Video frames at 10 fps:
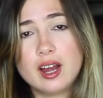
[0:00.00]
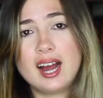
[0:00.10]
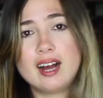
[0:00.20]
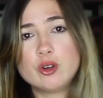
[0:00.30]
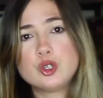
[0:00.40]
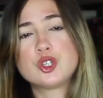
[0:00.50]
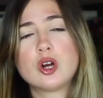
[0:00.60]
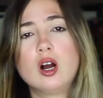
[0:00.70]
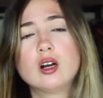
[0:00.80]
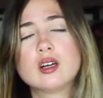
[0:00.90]
how
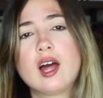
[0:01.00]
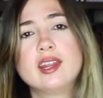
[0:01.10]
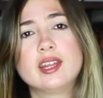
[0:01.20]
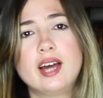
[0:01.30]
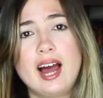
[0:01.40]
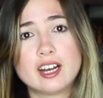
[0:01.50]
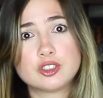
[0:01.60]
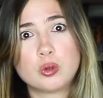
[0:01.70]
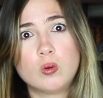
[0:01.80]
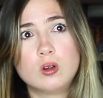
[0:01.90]
strong the
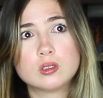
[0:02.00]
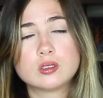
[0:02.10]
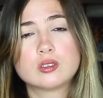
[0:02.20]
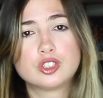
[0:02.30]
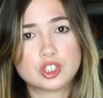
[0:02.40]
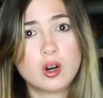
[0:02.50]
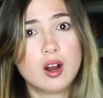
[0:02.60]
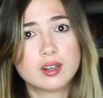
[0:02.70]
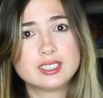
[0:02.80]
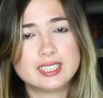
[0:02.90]
actual
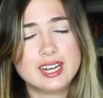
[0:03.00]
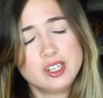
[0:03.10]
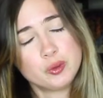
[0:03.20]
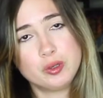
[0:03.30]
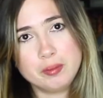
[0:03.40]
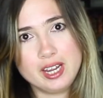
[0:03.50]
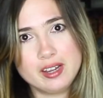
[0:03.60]
strong scent would be.